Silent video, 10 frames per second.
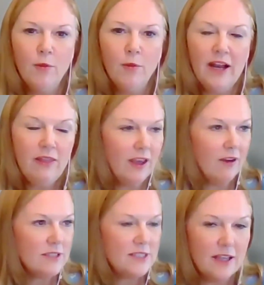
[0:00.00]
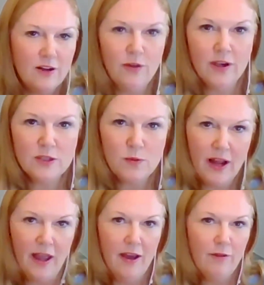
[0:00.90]
Anything else that you guys
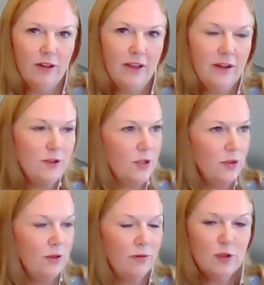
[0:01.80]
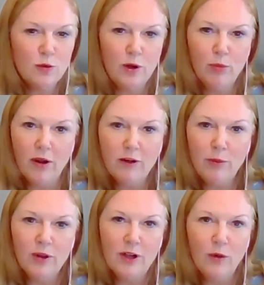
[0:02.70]
want to add related to inventory
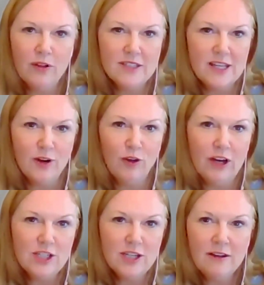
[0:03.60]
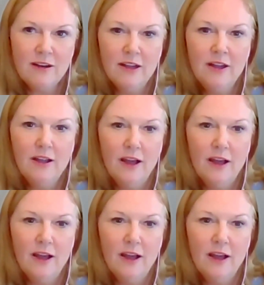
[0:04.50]
profitability or this integration?